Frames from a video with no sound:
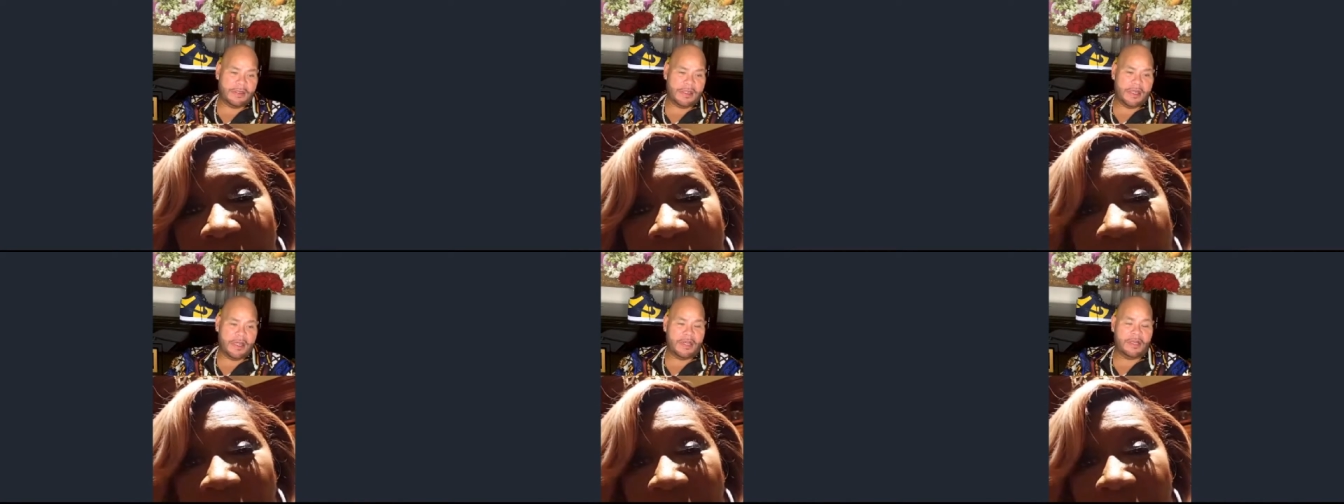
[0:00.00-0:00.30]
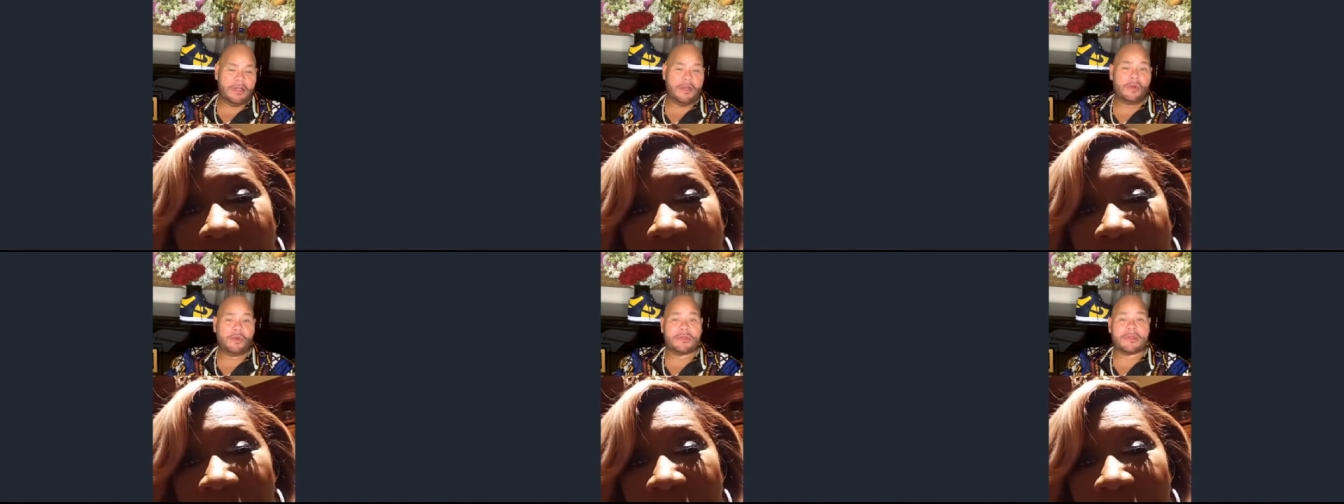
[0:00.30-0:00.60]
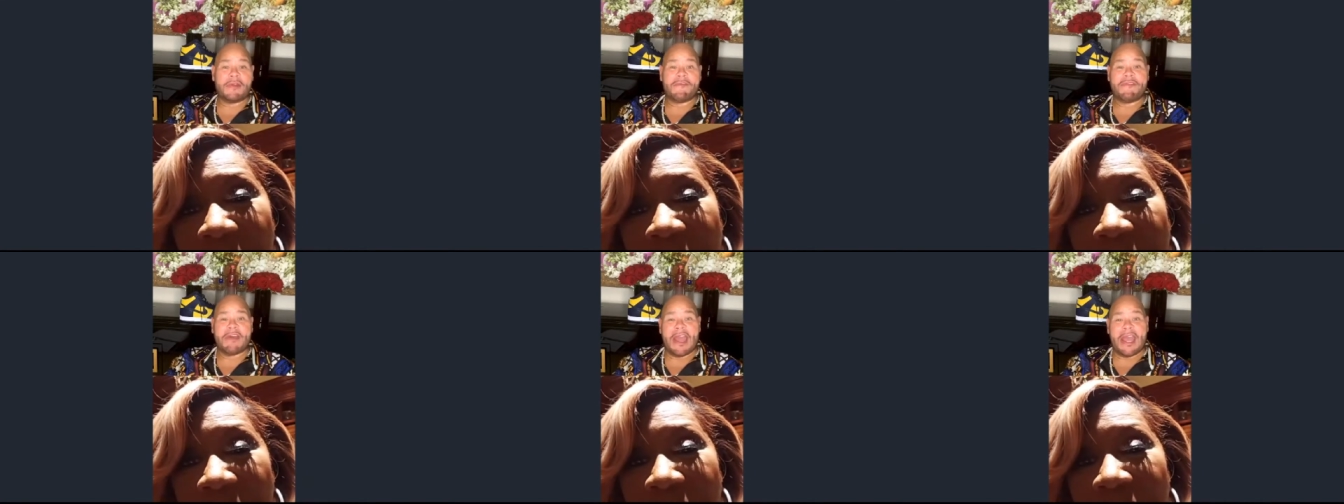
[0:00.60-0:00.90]

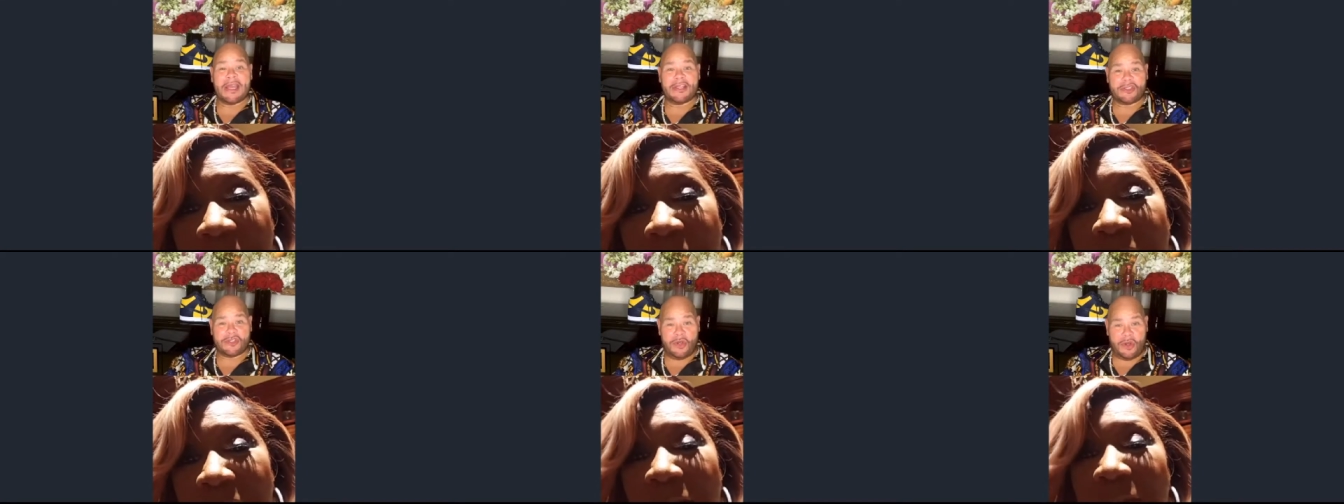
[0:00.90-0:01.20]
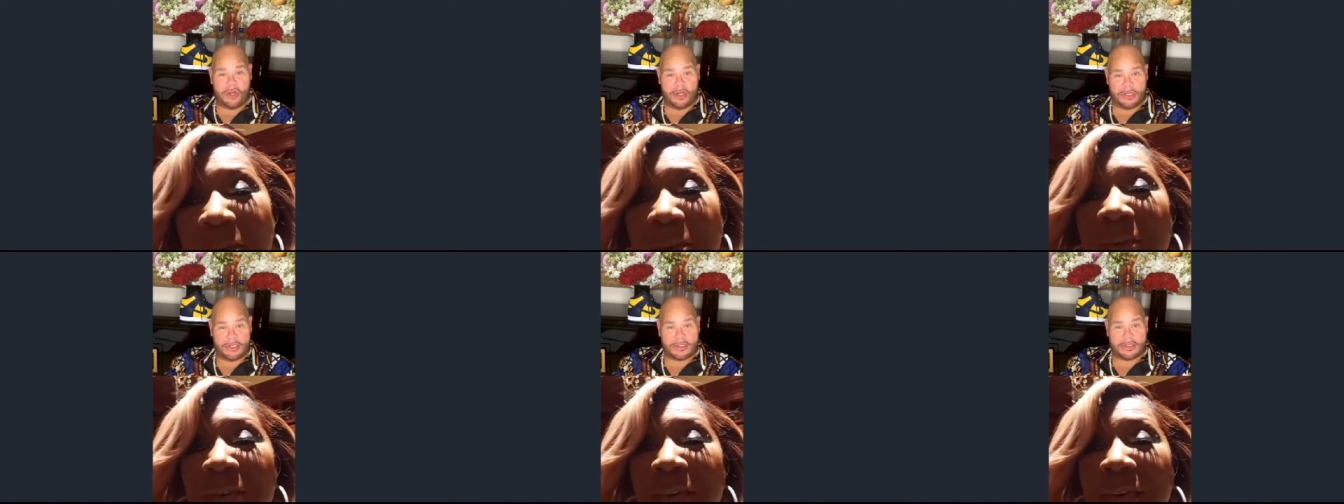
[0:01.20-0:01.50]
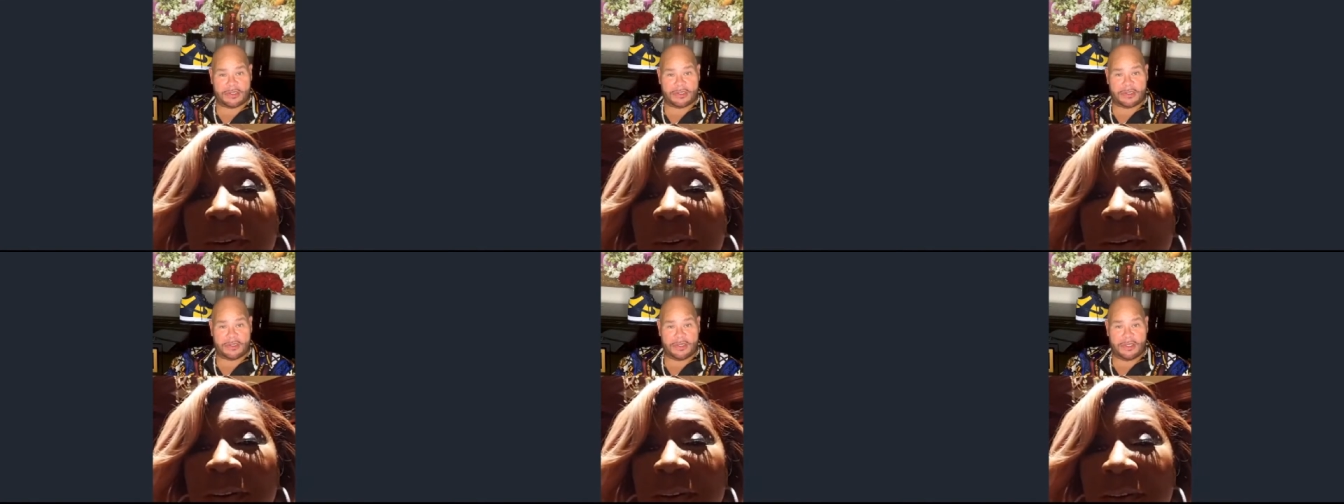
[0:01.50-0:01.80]
Luther Vandross.
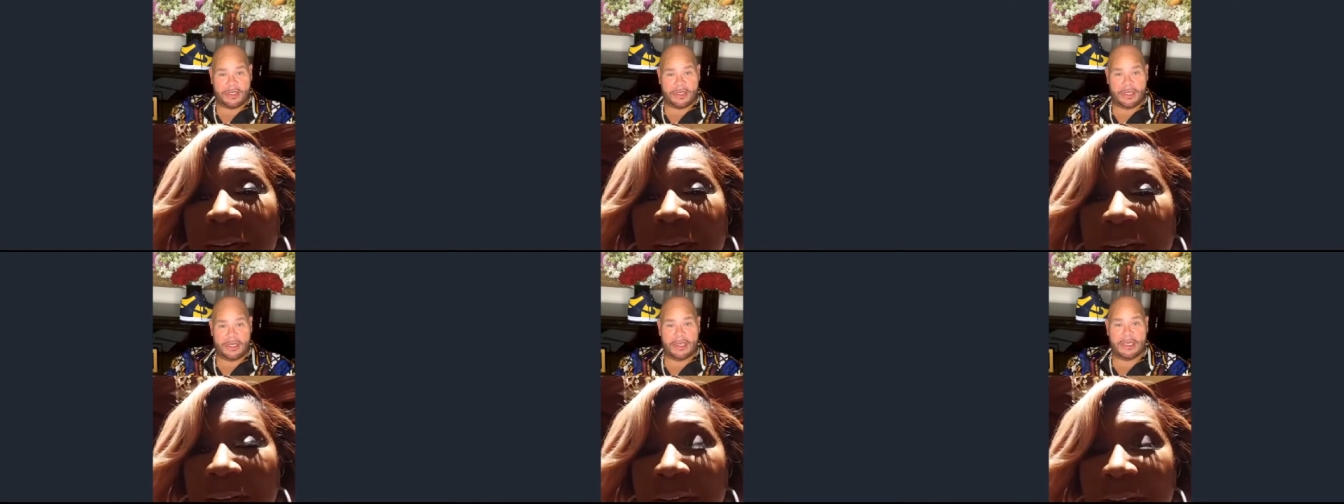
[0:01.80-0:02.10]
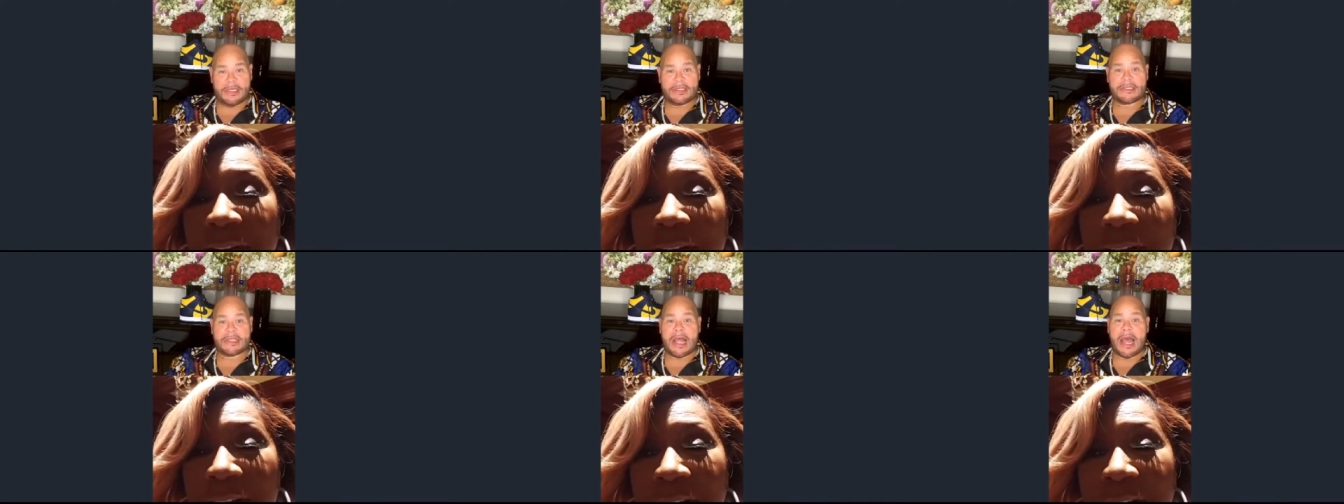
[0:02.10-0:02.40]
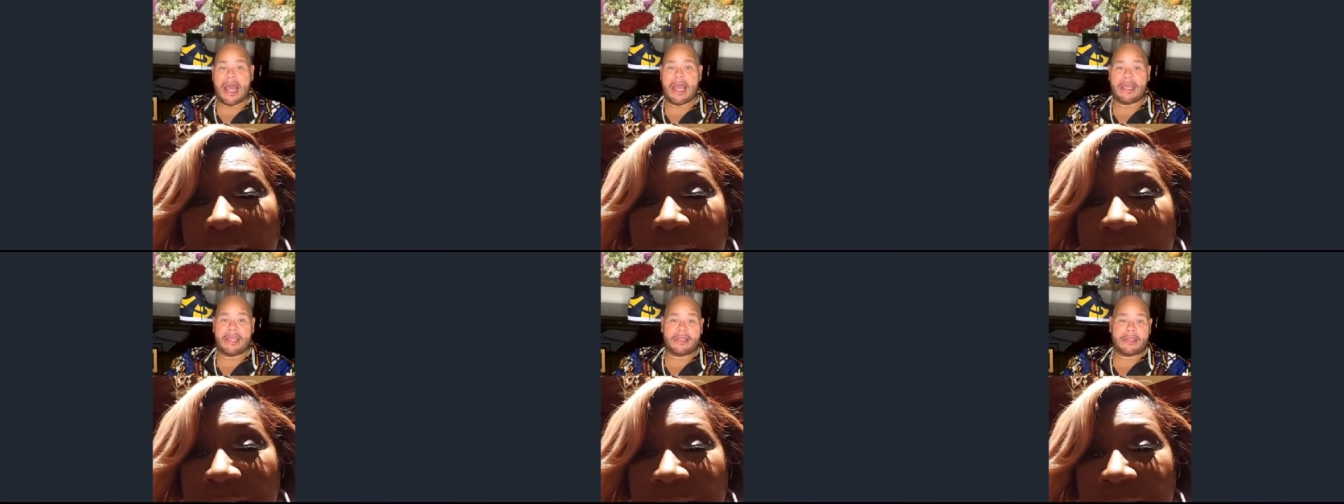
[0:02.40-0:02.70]
He's
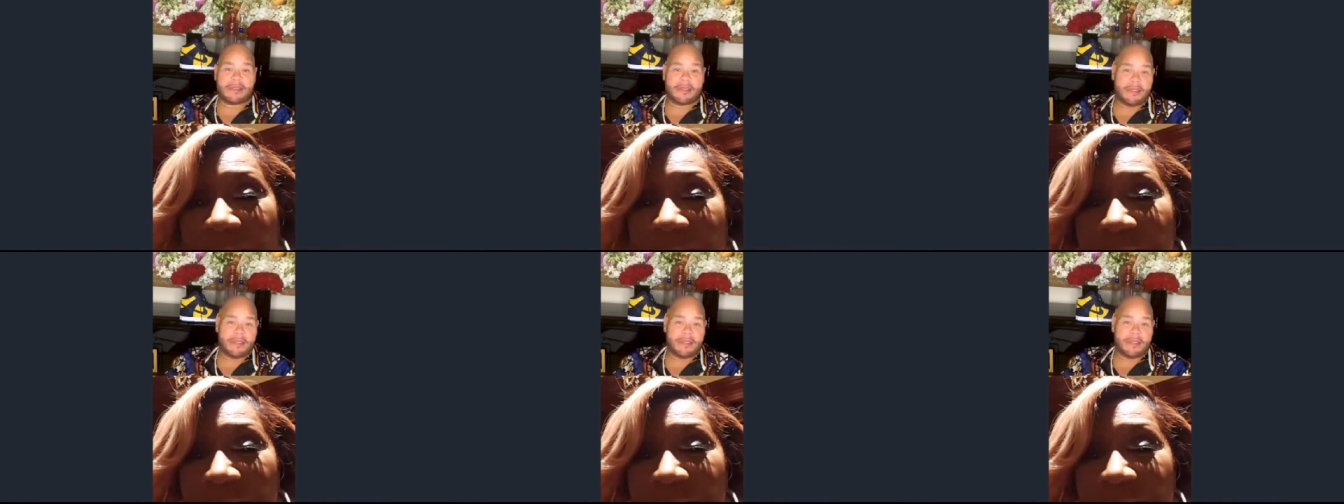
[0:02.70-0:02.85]
like,